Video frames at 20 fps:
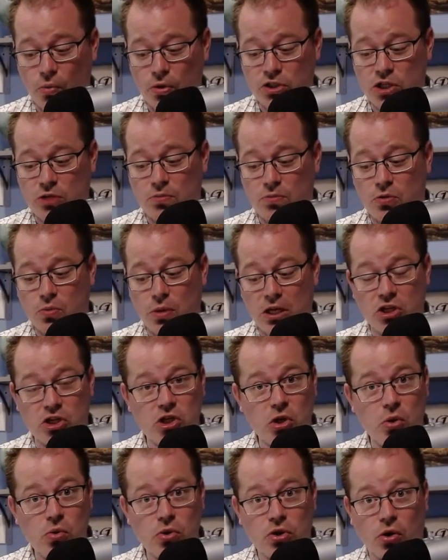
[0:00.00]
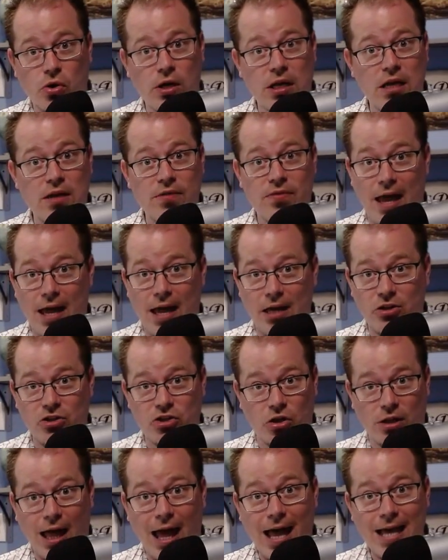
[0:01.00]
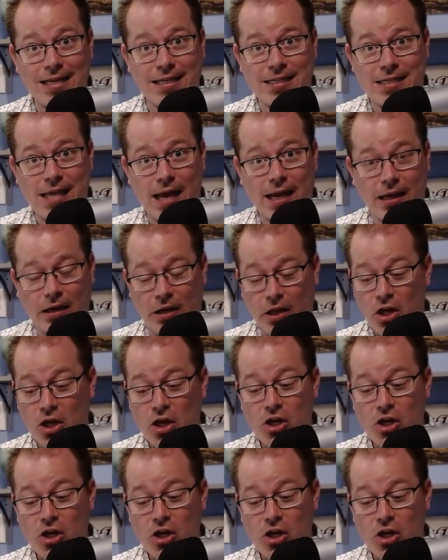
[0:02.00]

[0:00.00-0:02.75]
which is between June 30th and July 2nd.